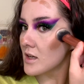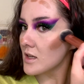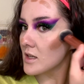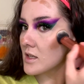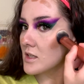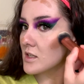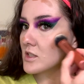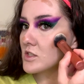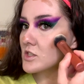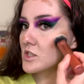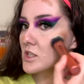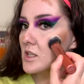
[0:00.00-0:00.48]

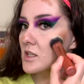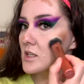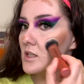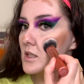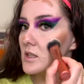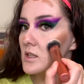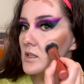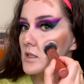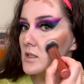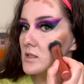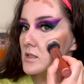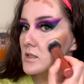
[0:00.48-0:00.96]
and
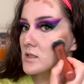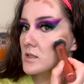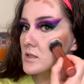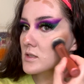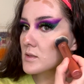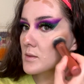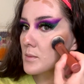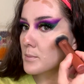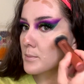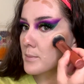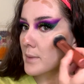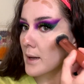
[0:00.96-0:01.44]

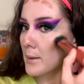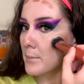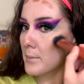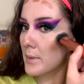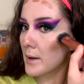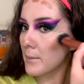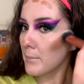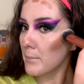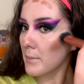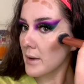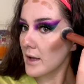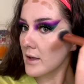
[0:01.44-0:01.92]
just
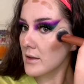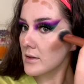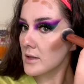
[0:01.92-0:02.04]
pat